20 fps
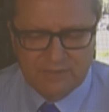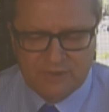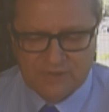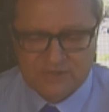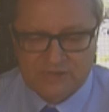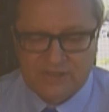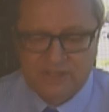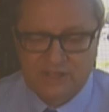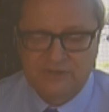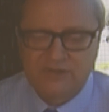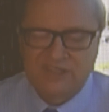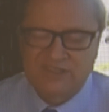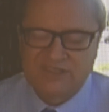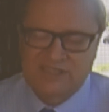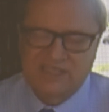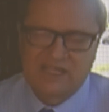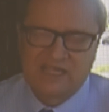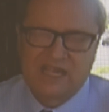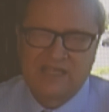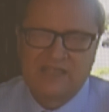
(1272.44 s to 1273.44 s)
of the most
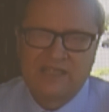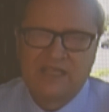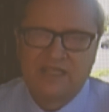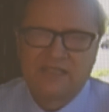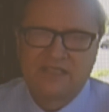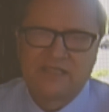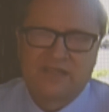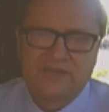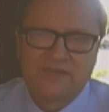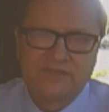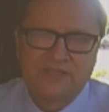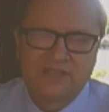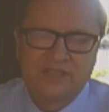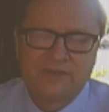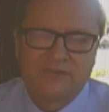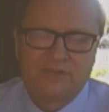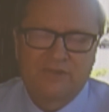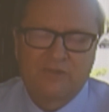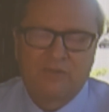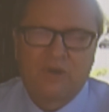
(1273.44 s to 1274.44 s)
interesting ideas I've
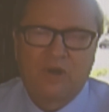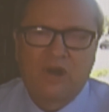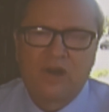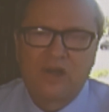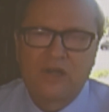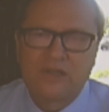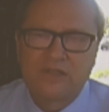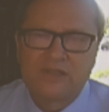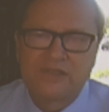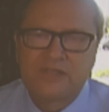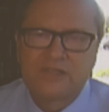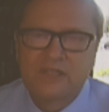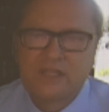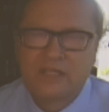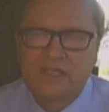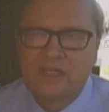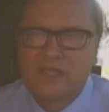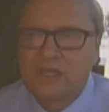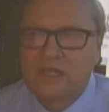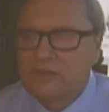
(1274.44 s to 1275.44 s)
seen for
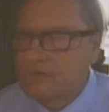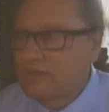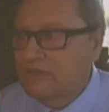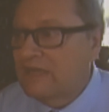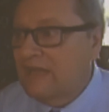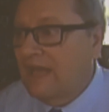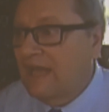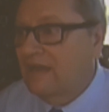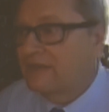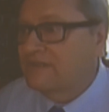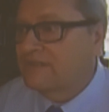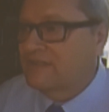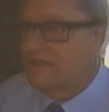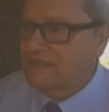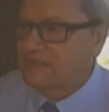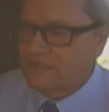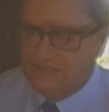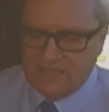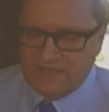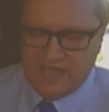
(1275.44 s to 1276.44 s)
Mars
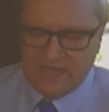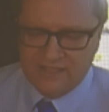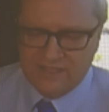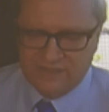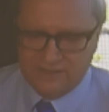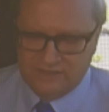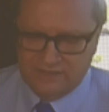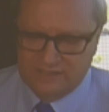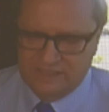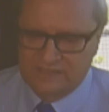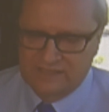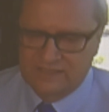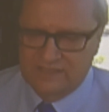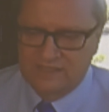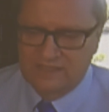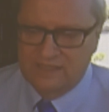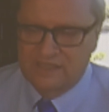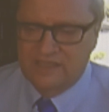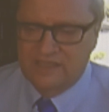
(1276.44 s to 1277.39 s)
greenhouses is actually